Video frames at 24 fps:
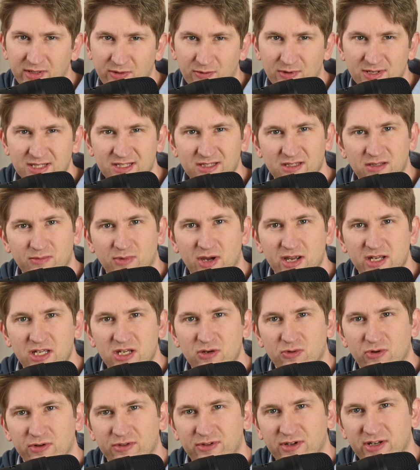wasn't the mic you
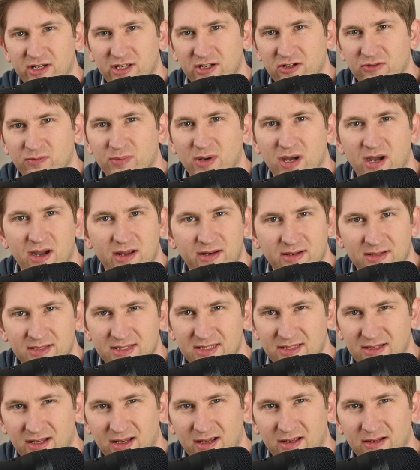were thinking of buying
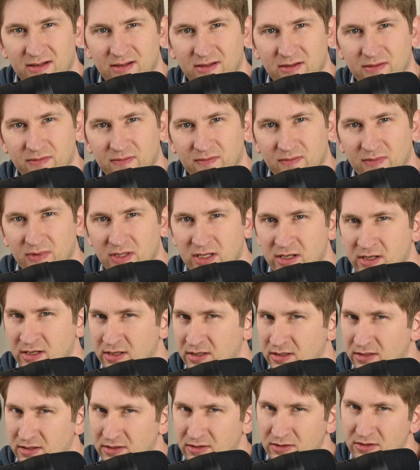instead.
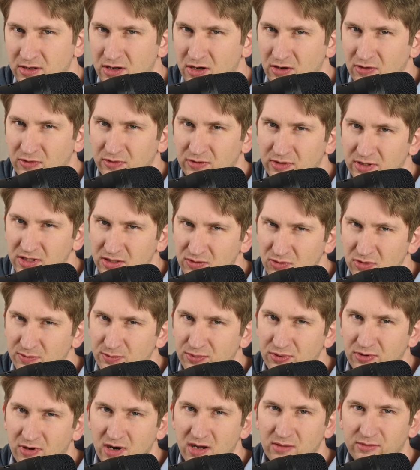No, you were
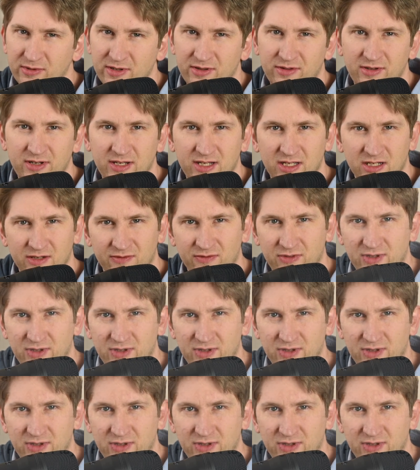probably thinking of